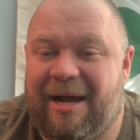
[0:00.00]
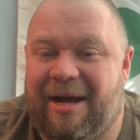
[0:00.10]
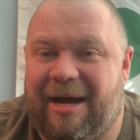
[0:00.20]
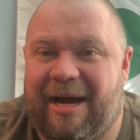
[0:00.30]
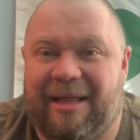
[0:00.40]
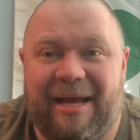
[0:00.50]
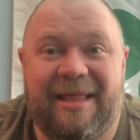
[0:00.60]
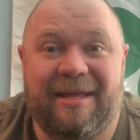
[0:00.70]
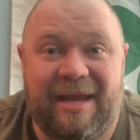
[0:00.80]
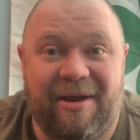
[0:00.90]
I
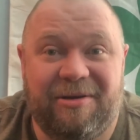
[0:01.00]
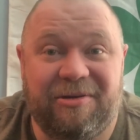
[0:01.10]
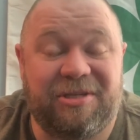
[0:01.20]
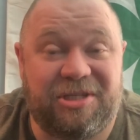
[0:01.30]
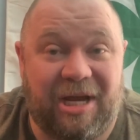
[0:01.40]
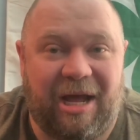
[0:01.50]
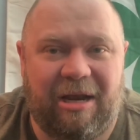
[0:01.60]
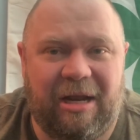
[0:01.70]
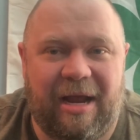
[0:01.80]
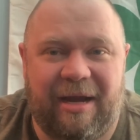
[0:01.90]
like the character as a
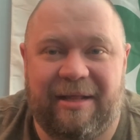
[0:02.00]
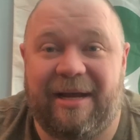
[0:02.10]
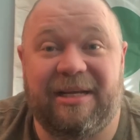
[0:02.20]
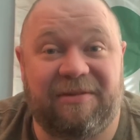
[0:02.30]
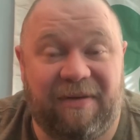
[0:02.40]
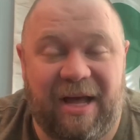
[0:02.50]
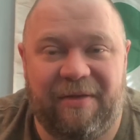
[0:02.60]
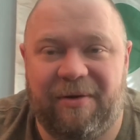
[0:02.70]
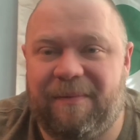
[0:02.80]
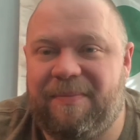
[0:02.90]
child, and I like his
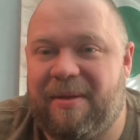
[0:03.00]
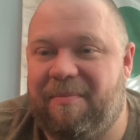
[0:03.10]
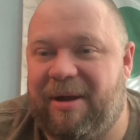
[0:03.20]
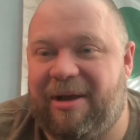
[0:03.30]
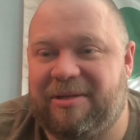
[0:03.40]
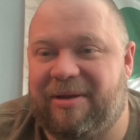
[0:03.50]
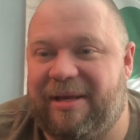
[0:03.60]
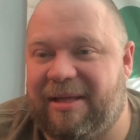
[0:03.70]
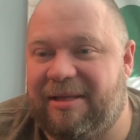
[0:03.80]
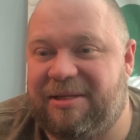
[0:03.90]
father. But I also
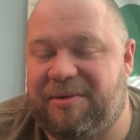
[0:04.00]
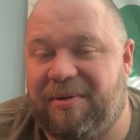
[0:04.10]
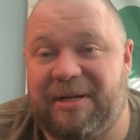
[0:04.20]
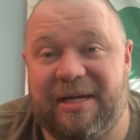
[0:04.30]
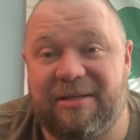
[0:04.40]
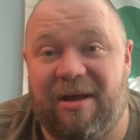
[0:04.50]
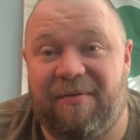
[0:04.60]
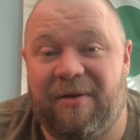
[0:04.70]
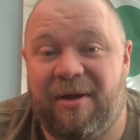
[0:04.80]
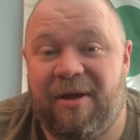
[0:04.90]
like that the story takes off
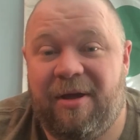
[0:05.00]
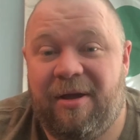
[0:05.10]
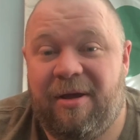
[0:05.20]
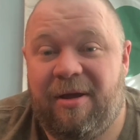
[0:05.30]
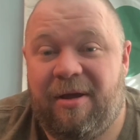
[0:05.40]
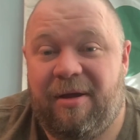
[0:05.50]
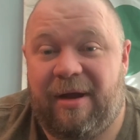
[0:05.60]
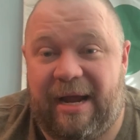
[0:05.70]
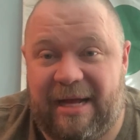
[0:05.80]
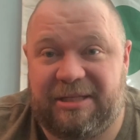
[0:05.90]

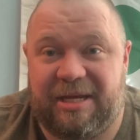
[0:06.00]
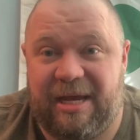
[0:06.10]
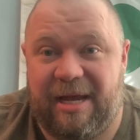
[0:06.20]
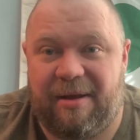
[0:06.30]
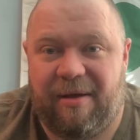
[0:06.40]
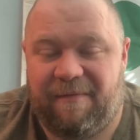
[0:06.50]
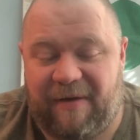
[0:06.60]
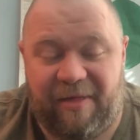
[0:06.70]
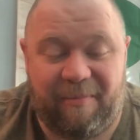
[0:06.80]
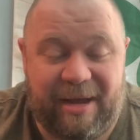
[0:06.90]
as a kid,
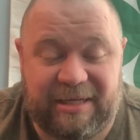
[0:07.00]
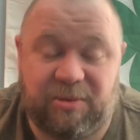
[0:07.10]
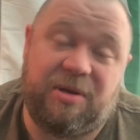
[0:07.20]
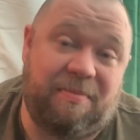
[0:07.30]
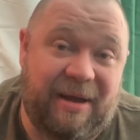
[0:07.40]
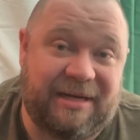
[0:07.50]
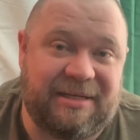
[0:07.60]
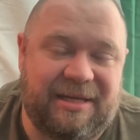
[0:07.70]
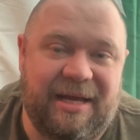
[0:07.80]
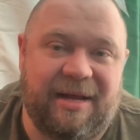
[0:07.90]
father backstory, then back to the
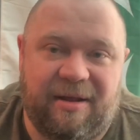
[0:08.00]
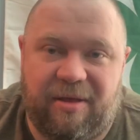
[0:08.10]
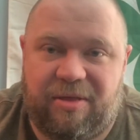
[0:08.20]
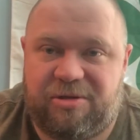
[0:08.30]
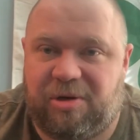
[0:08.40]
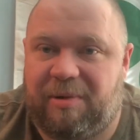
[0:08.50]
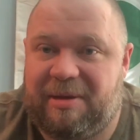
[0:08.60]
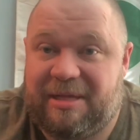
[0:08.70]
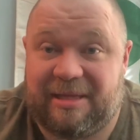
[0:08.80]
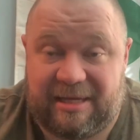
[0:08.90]
kid. Showing me
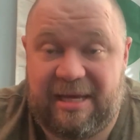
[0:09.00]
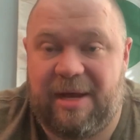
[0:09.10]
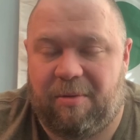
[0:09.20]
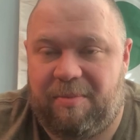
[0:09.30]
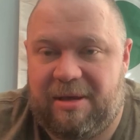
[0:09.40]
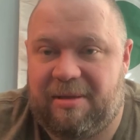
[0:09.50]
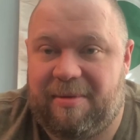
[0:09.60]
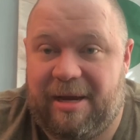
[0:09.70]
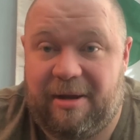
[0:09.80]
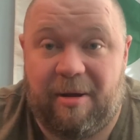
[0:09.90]
that the kid will be the
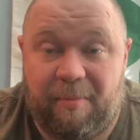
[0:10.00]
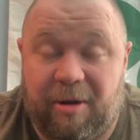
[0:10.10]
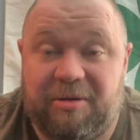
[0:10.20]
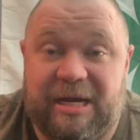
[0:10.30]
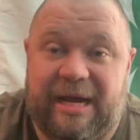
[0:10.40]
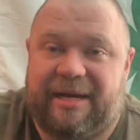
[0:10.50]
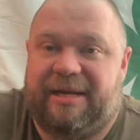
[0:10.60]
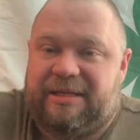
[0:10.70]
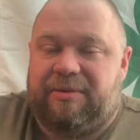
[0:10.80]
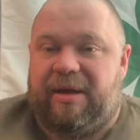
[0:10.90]
main
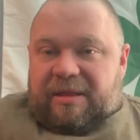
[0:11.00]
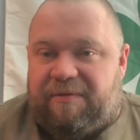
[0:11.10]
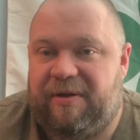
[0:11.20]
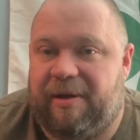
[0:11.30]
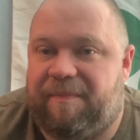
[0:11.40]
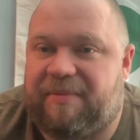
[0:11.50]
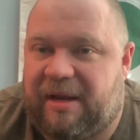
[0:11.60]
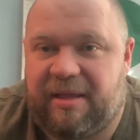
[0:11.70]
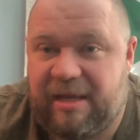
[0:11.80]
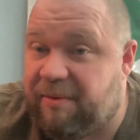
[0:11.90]
protagonist throughout the film. I
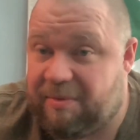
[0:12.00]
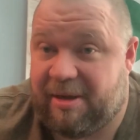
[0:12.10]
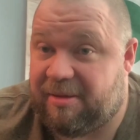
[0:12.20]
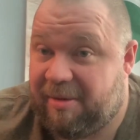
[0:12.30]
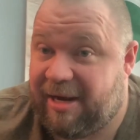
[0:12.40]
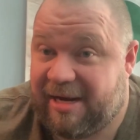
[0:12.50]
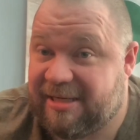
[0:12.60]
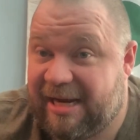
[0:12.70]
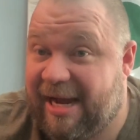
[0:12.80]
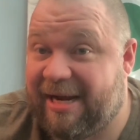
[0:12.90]
think we met the main
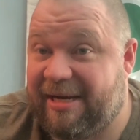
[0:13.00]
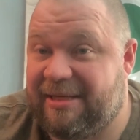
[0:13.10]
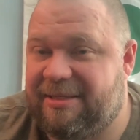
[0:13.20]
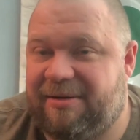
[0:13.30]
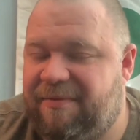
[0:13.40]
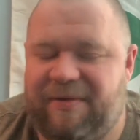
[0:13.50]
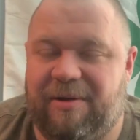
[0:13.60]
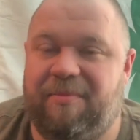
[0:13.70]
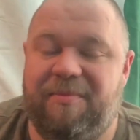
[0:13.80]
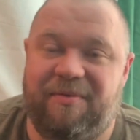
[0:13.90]
antagonist
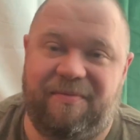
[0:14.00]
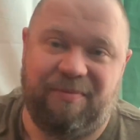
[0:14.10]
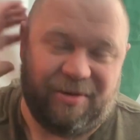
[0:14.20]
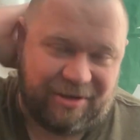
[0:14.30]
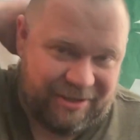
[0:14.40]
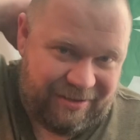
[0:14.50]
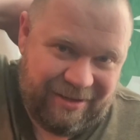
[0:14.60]
film book.